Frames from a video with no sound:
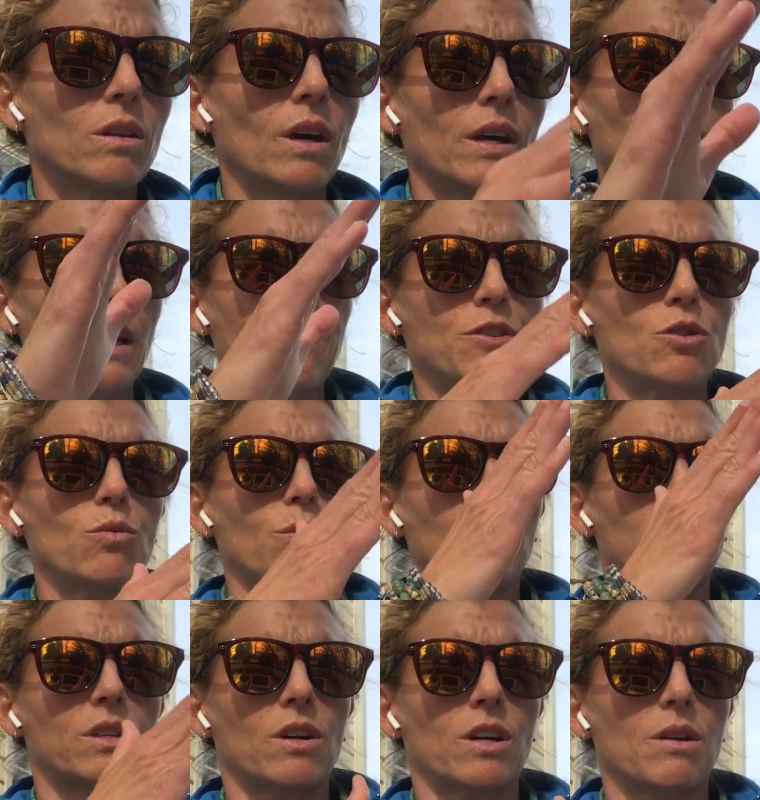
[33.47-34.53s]
I left you
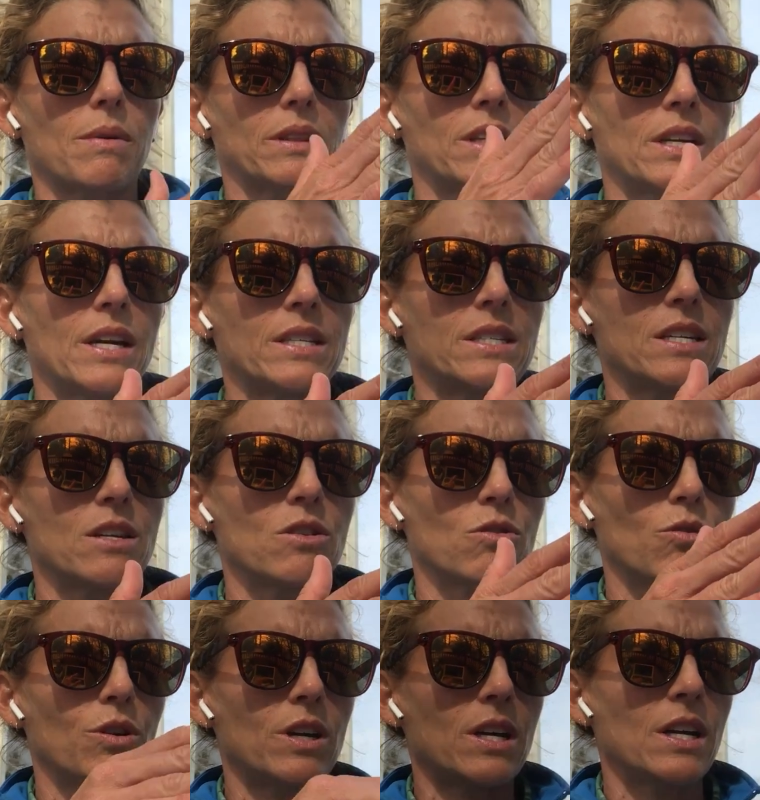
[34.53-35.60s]
with talking about the Nicene
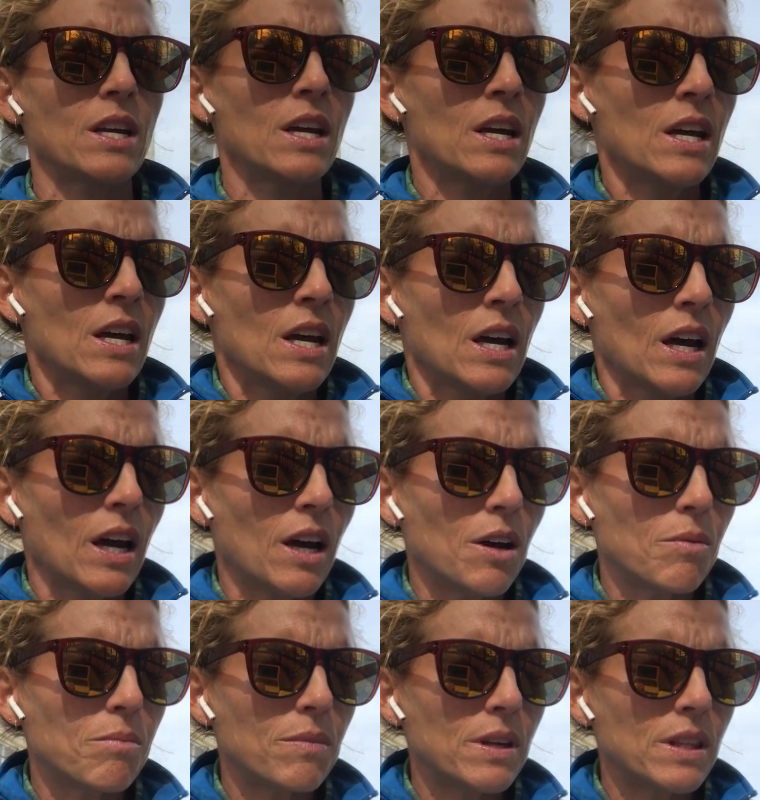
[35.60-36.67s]
Creed,
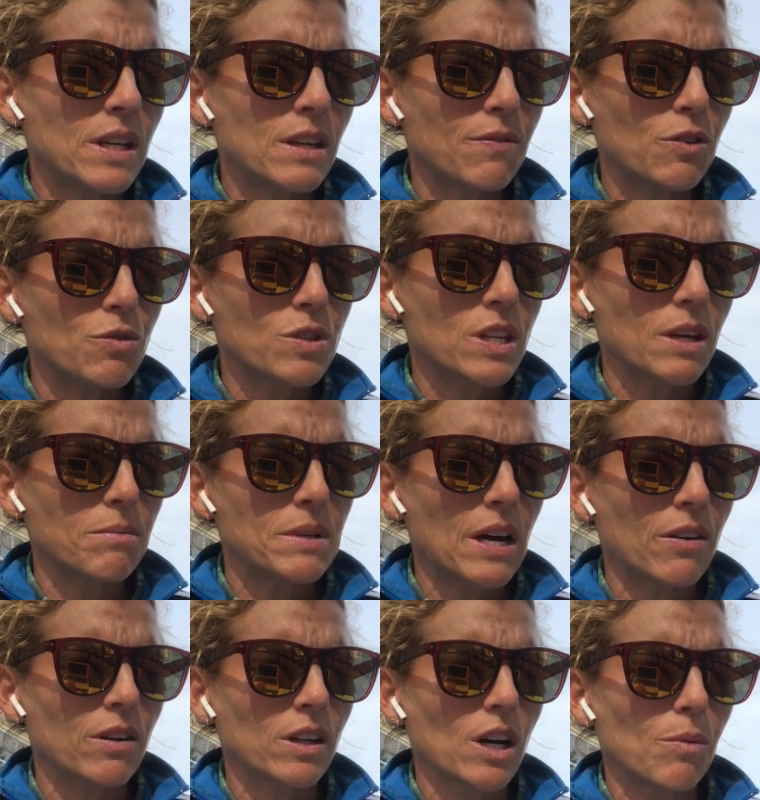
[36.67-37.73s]
and then if you skip
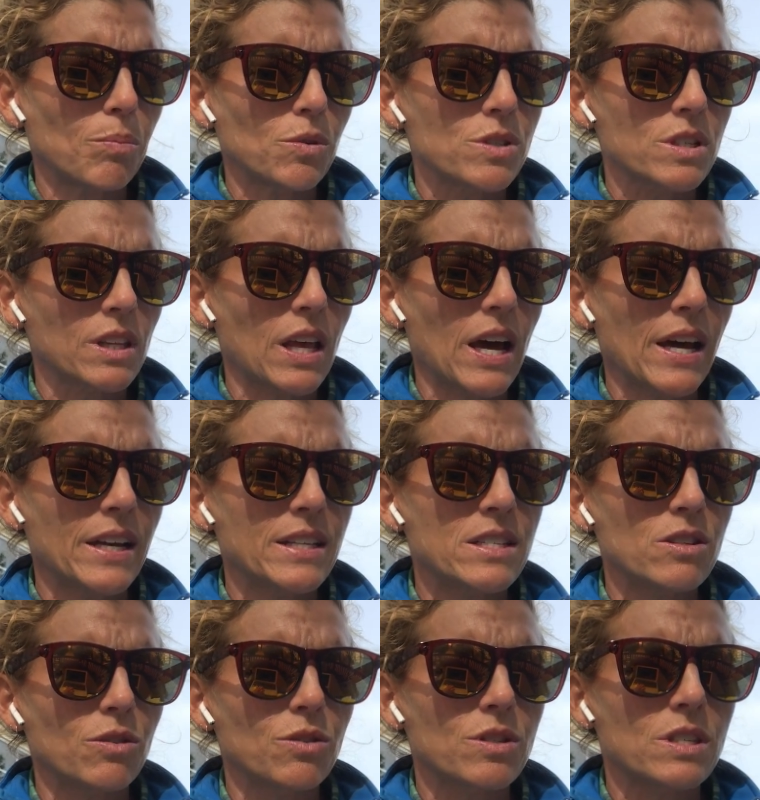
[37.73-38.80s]
down a couple slides,
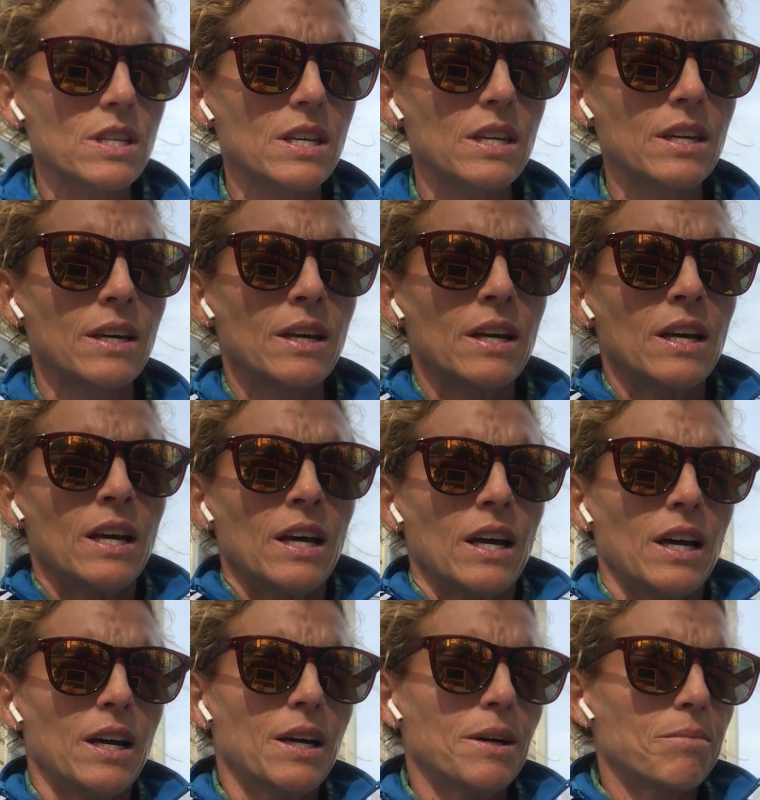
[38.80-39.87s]
you'll see
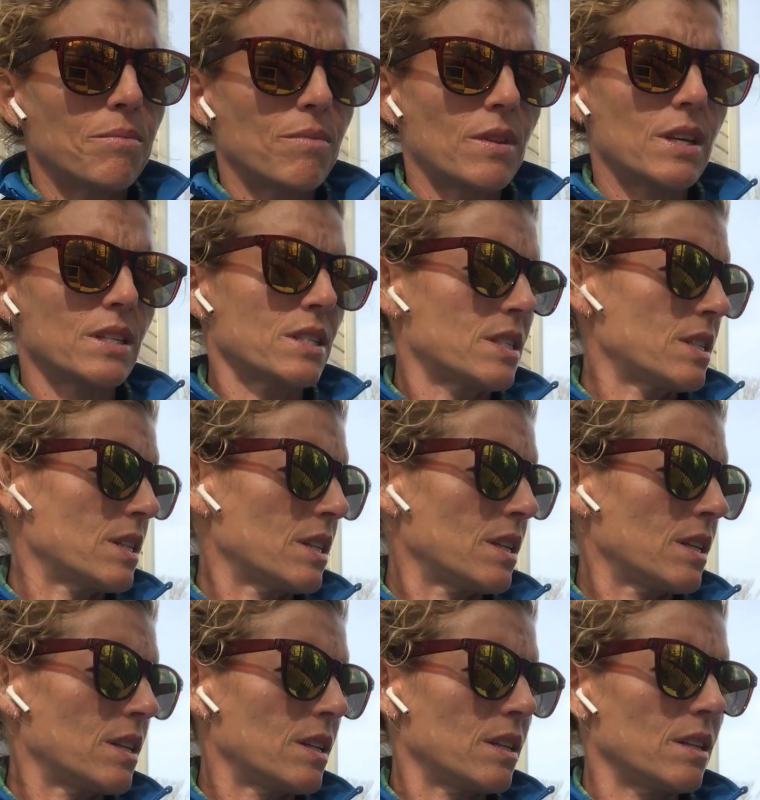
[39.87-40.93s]
this
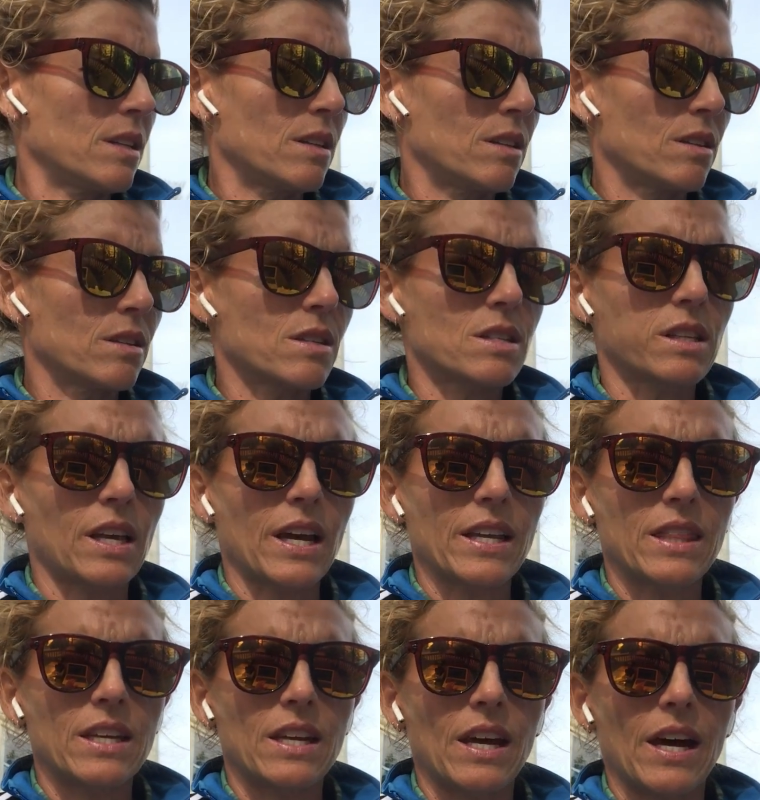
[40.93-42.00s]

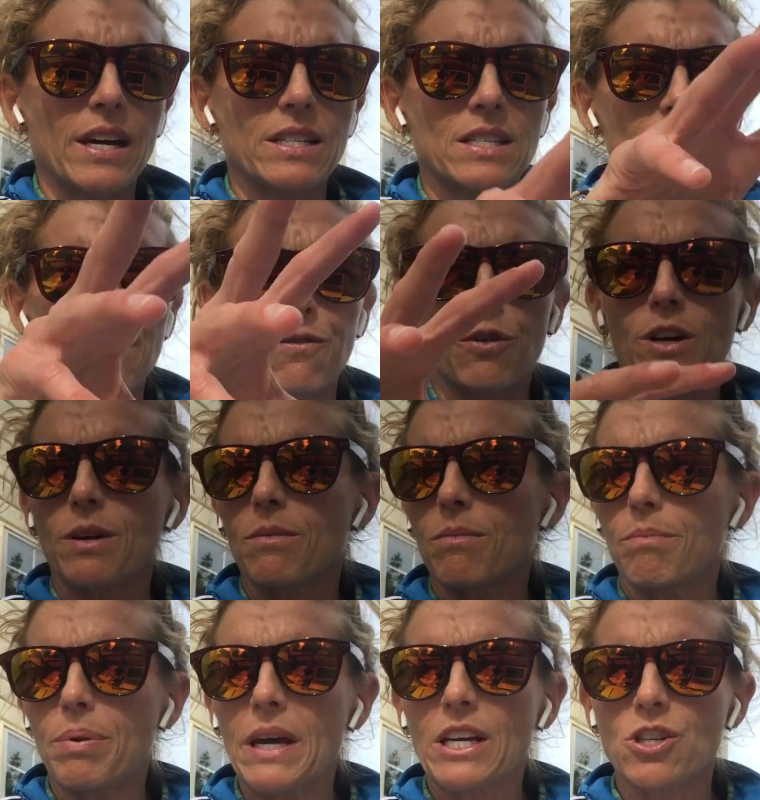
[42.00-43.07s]
slide that has different
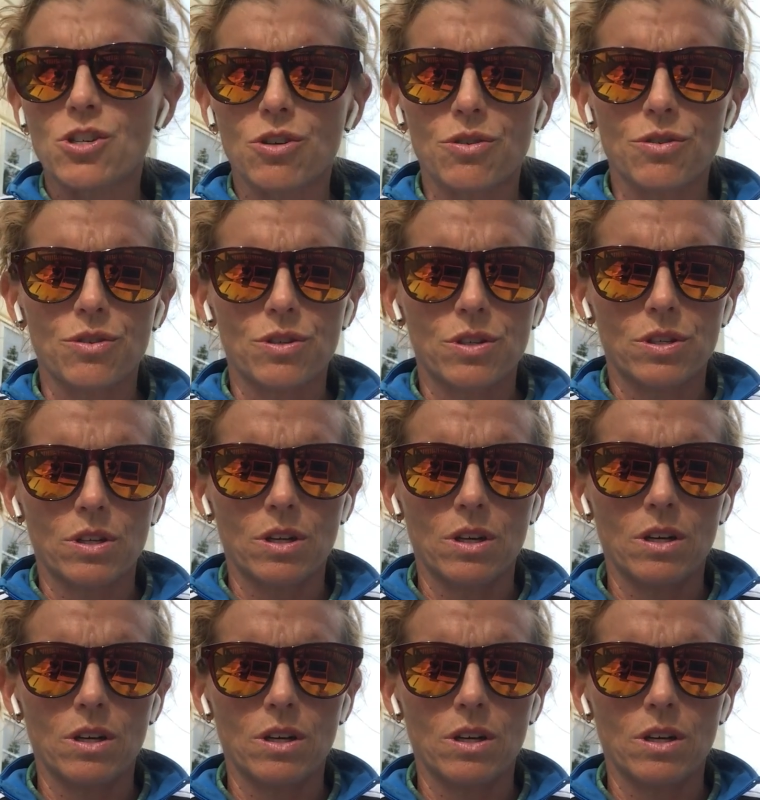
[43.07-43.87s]
pictures